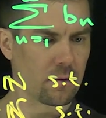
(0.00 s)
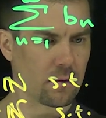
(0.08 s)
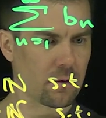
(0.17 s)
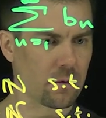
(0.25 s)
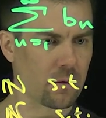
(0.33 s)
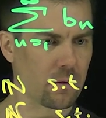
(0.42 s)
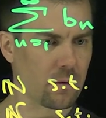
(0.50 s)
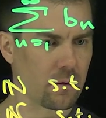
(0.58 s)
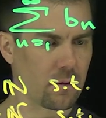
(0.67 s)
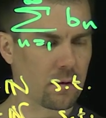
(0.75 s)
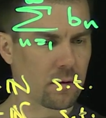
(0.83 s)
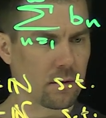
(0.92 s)

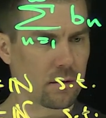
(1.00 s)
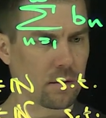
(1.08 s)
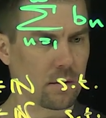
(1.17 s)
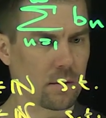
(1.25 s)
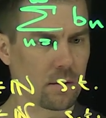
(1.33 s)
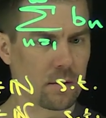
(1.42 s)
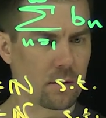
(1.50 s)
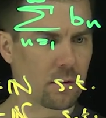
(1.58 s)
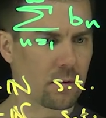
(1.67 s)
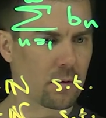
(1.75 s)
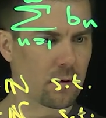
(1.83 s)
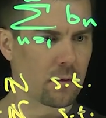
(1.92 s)

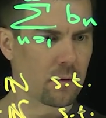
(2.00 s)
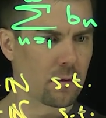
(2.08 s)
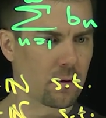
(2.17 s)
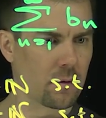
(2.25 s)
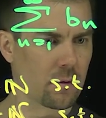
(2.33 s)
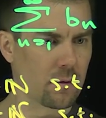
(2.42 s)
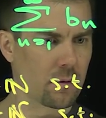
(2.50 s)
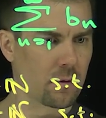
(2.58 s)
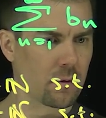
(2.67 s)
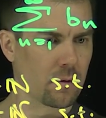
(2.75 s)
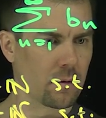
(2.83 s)
(silence)